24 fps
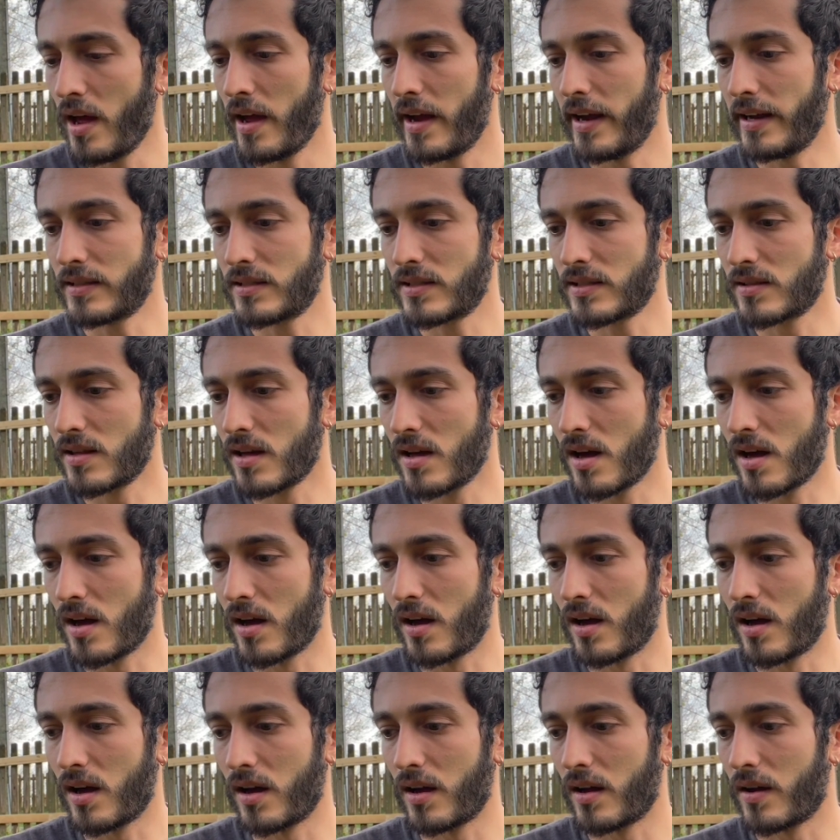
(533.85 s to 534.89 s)
It's
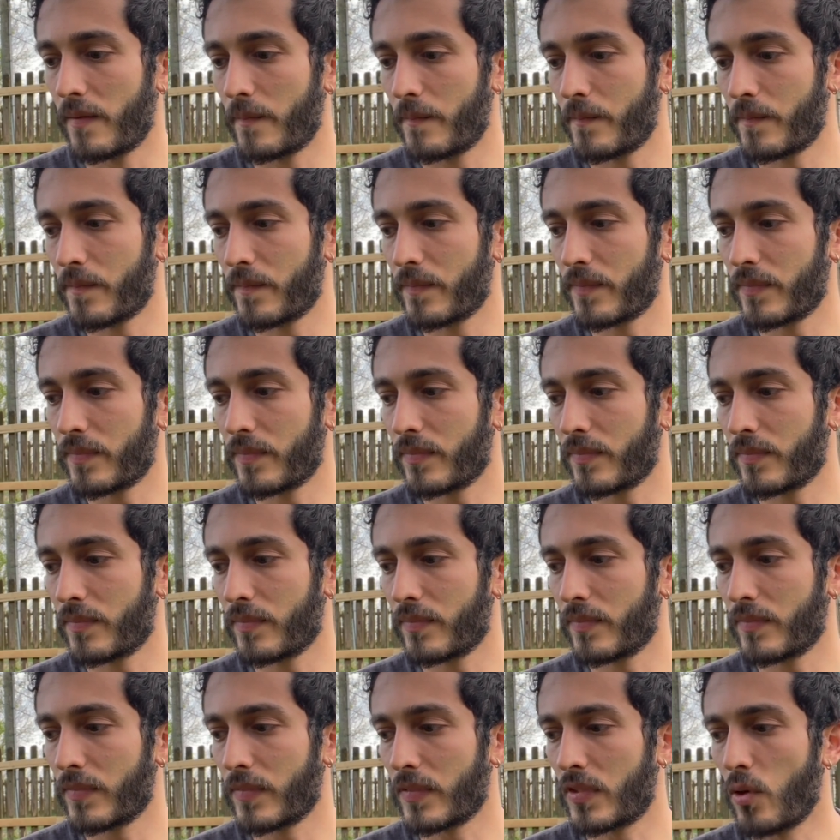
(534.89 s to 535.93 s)
the
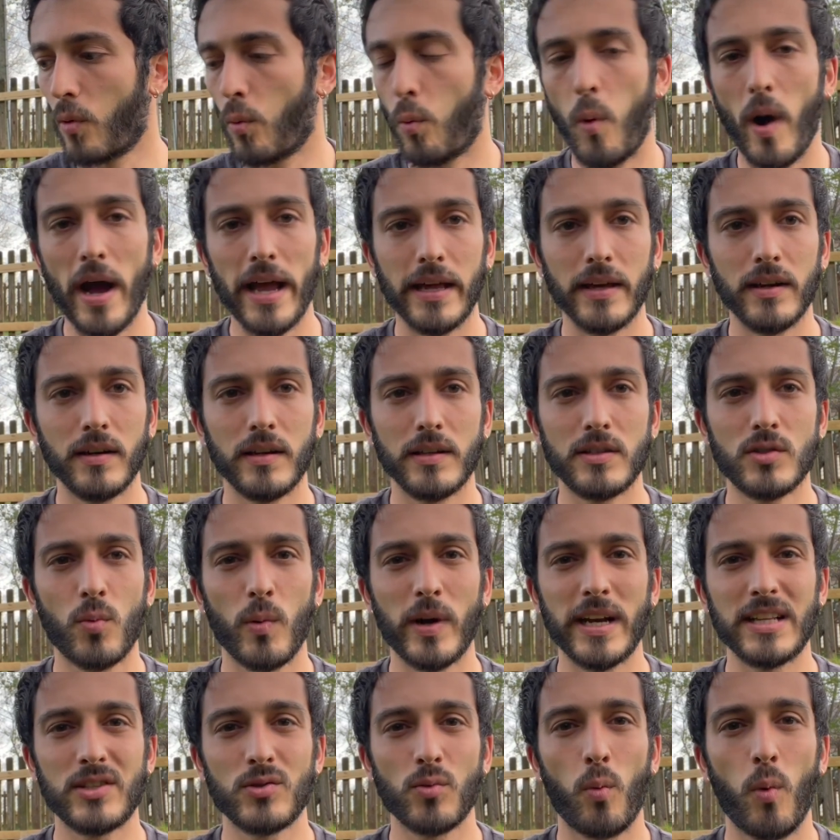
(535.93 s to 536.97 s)
white. It's
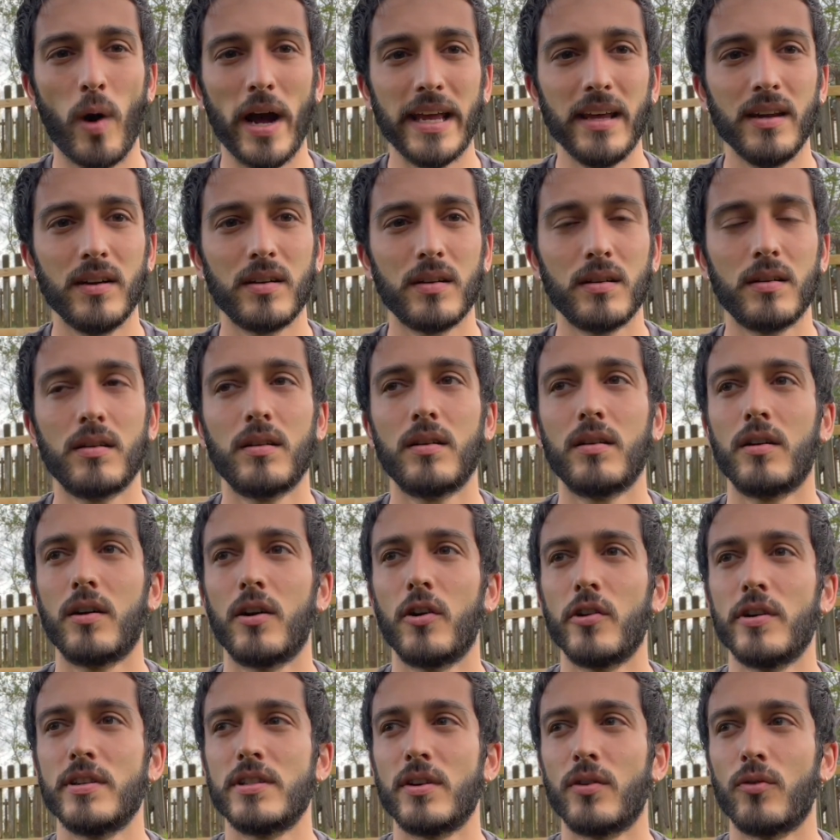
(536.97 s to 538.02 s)
when it's white,
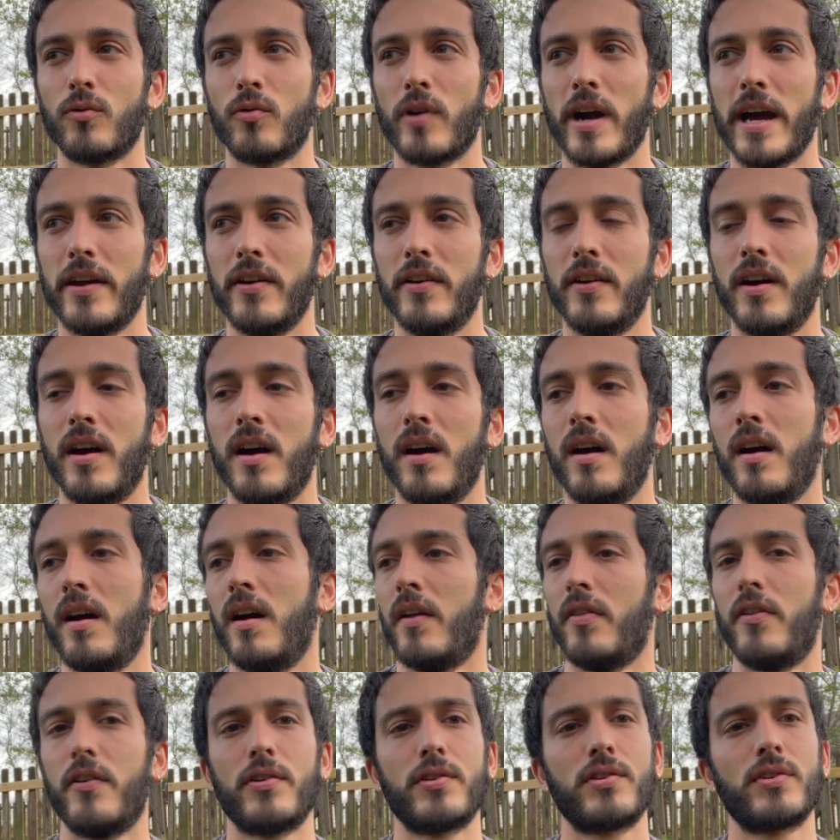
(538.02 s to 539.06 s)
or is it red?
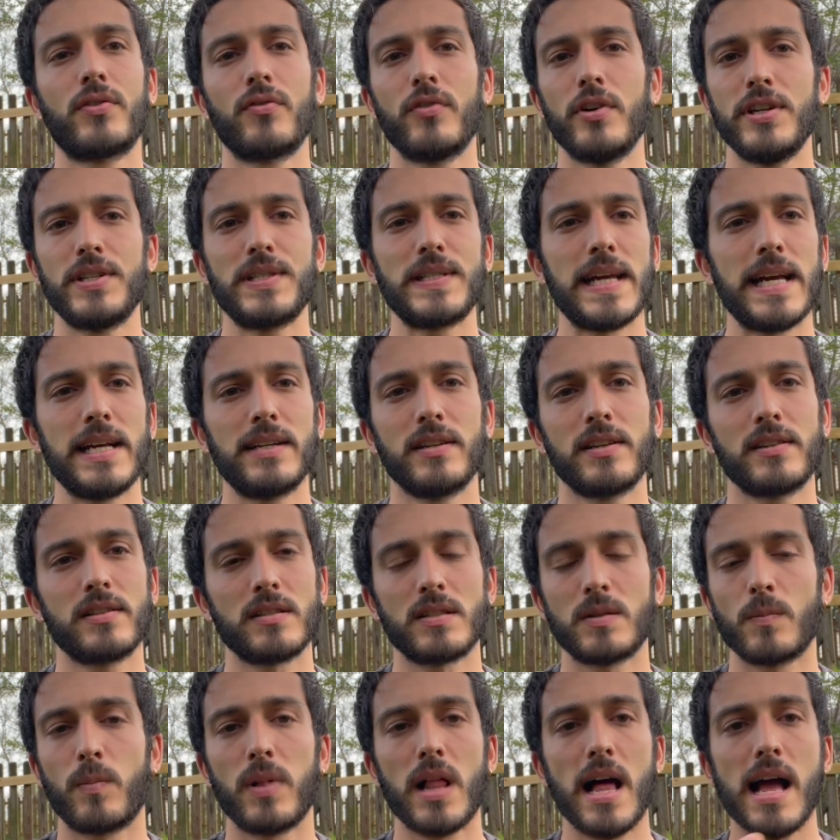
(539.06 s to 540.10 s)
There's 3 stages.
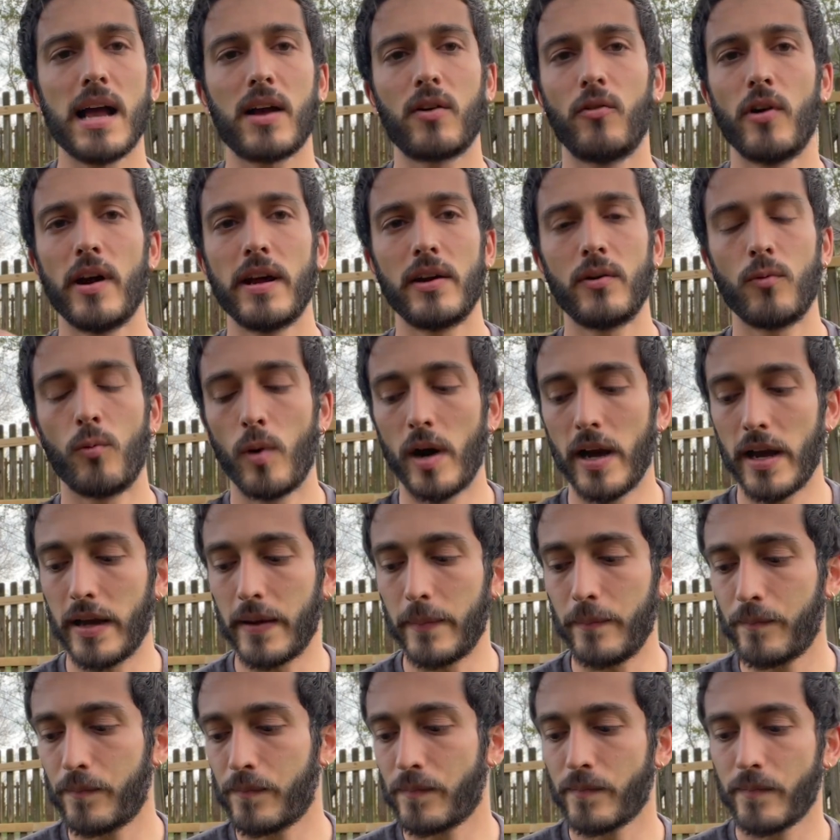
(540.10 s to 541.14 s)
It's black, red, and
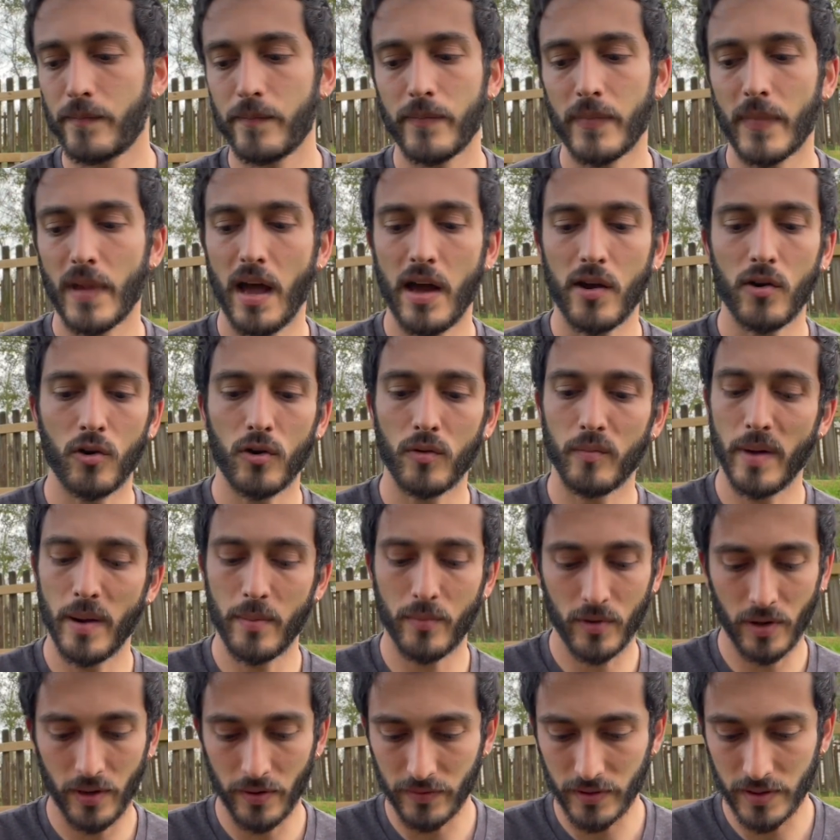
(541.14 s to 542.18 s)
white. I don't
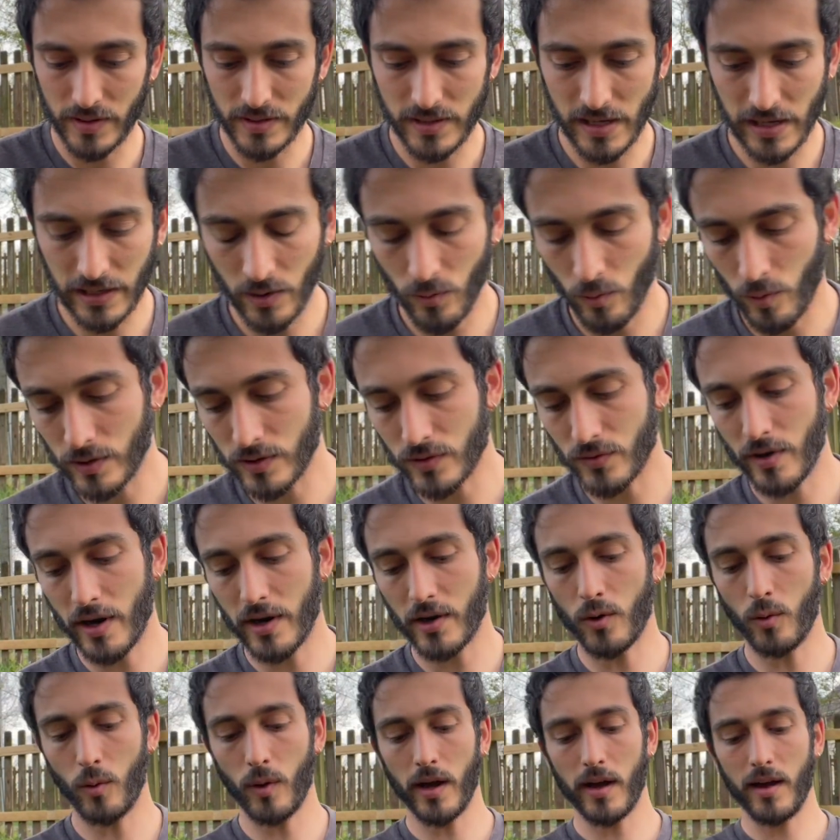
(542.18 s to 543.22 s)
remember if the second one's red
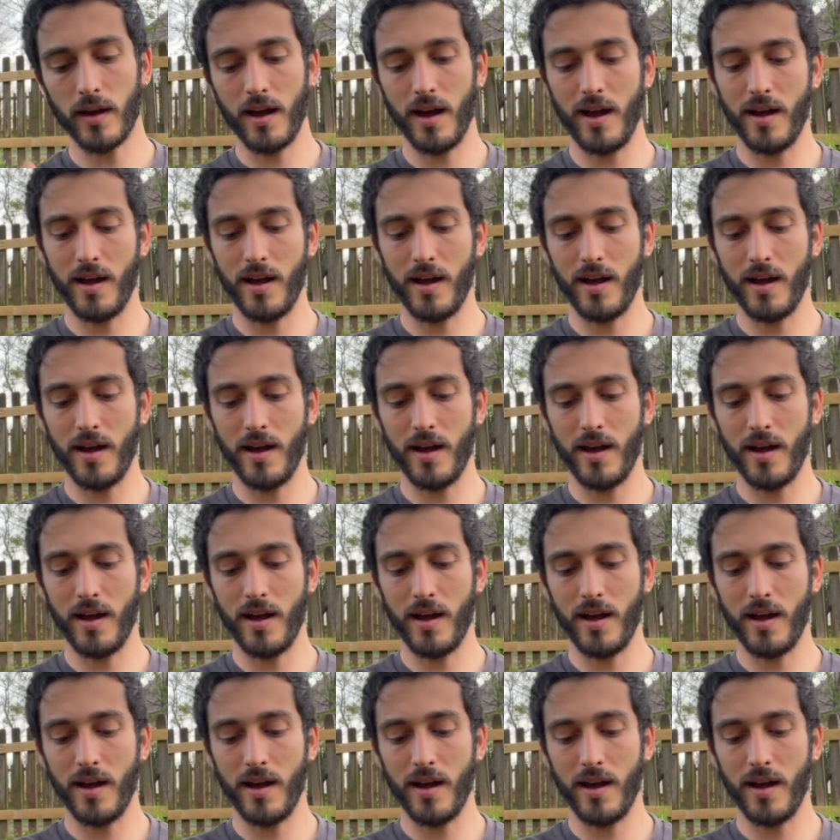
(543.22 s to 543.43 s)
or white.